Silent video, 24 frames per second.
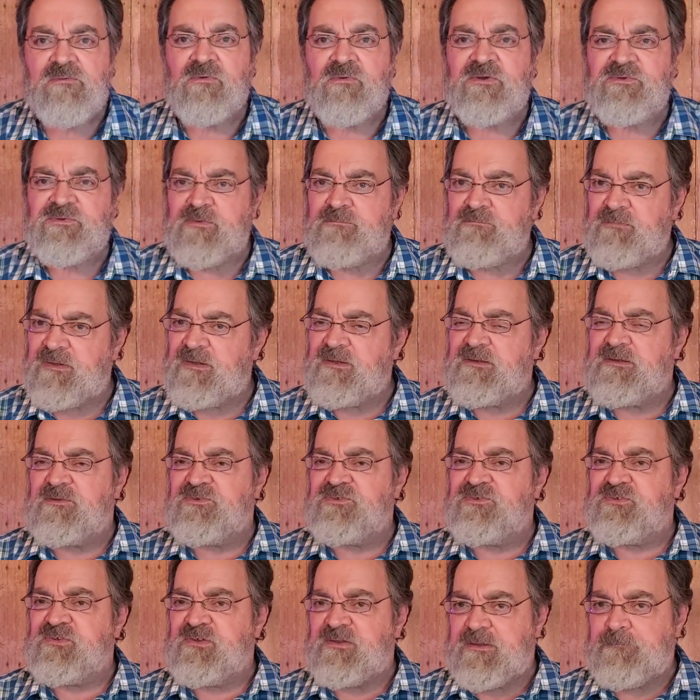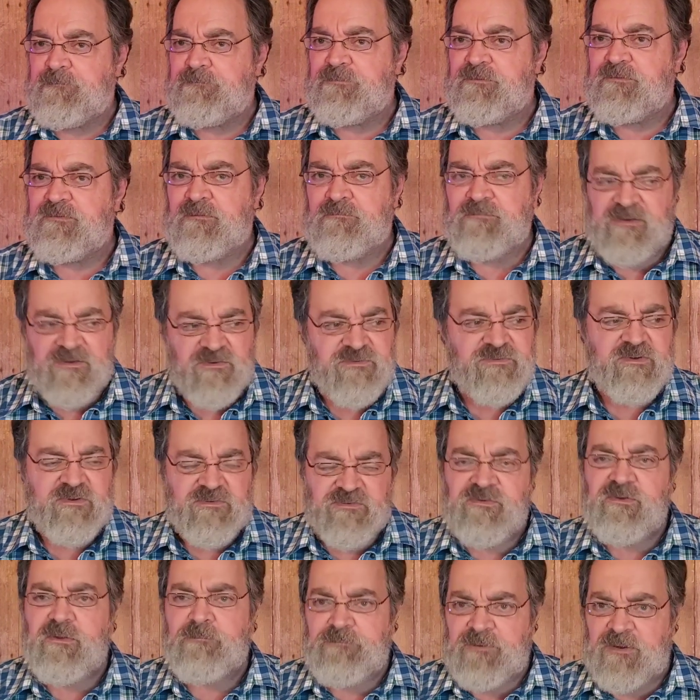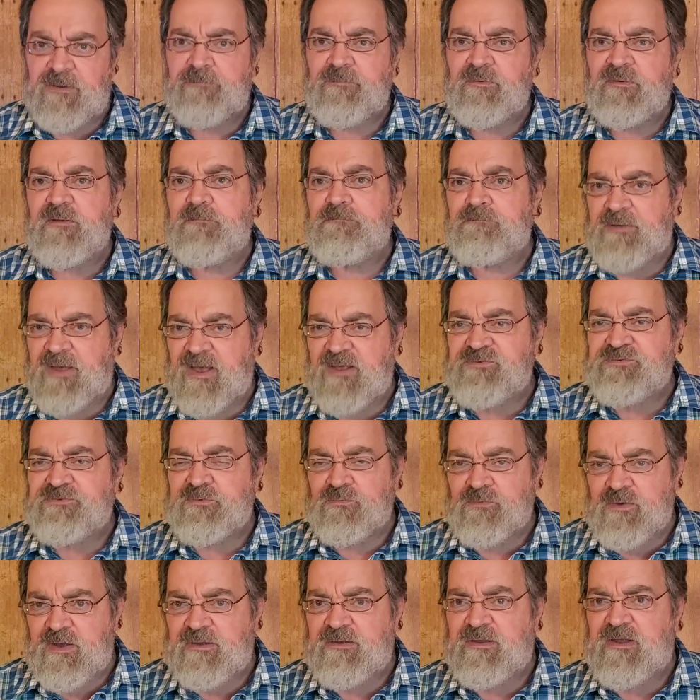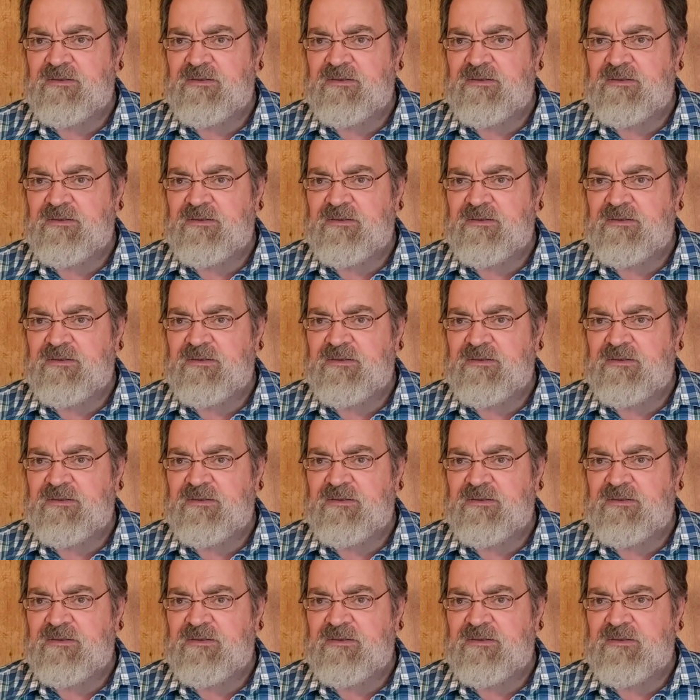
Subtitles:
What does it mean to sleep? That means these are the people that passed away.